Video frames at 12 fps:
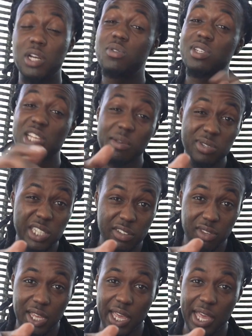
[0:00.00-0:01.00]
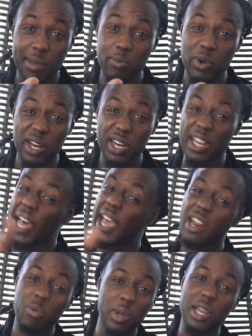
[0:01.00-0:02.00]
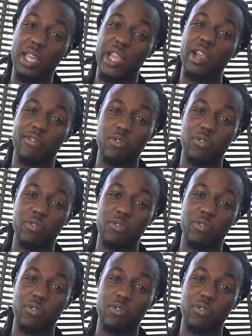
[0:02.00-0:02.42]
there was some stuff that came with it that I didn't really care